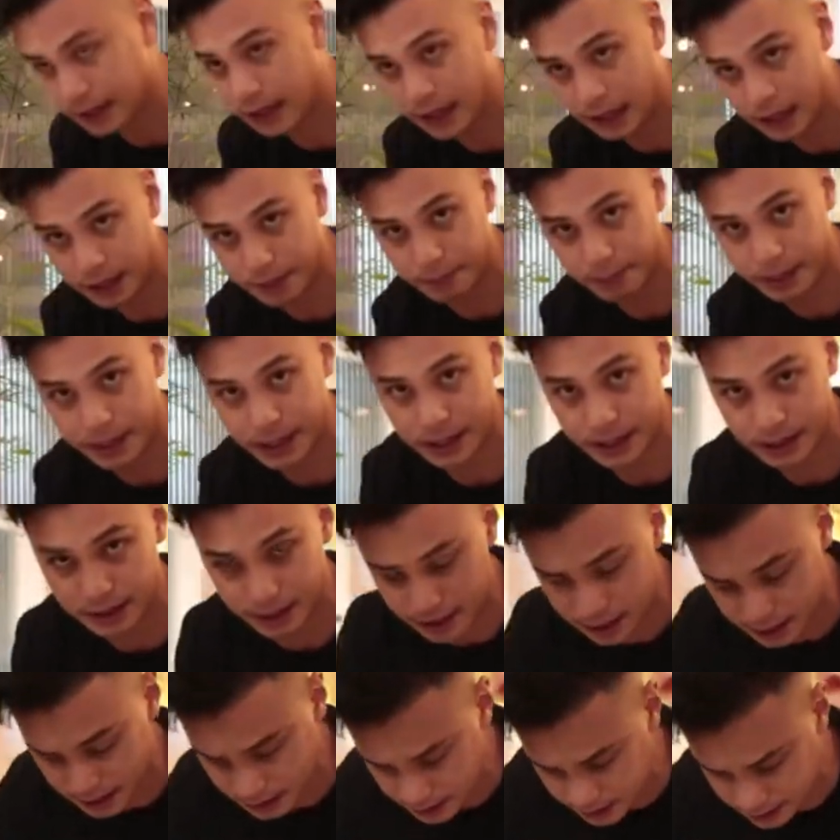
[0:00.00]
slightly
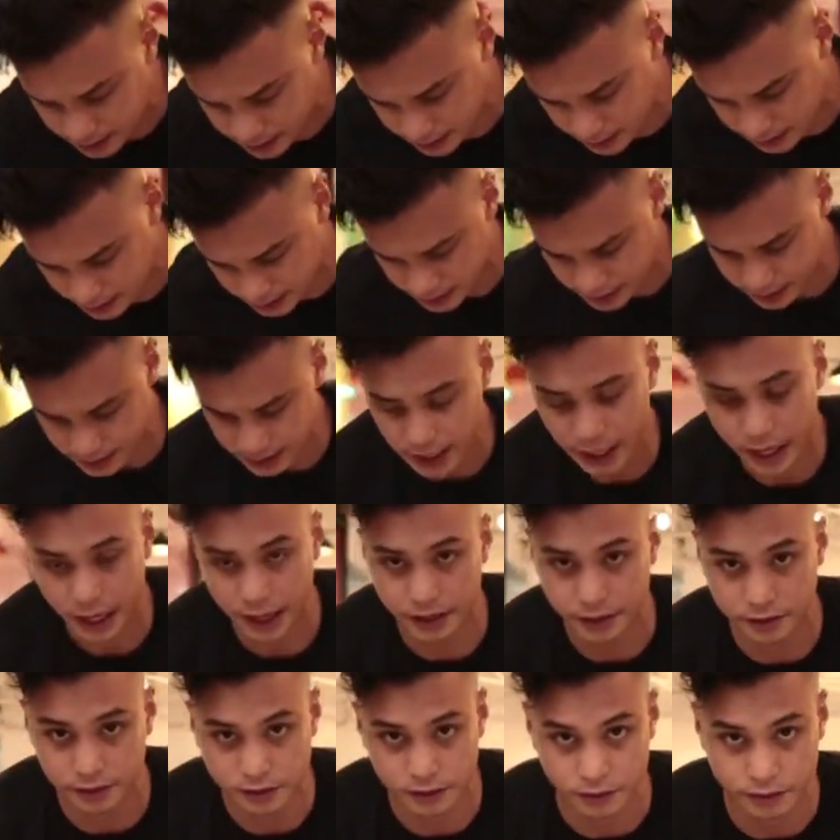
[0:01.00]
bent,
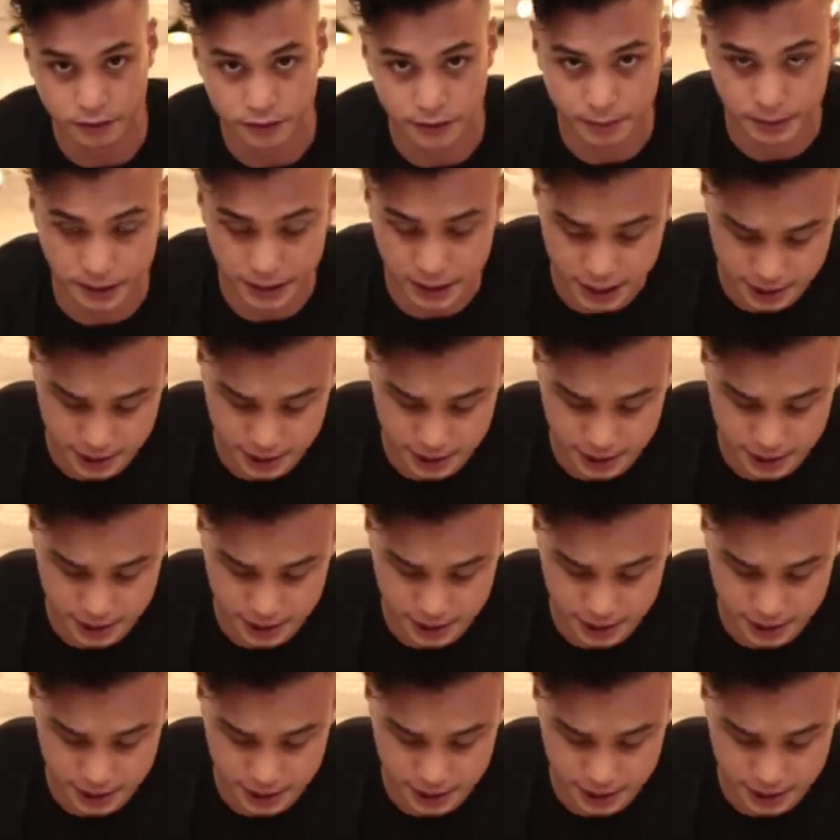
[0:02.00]
hinging from the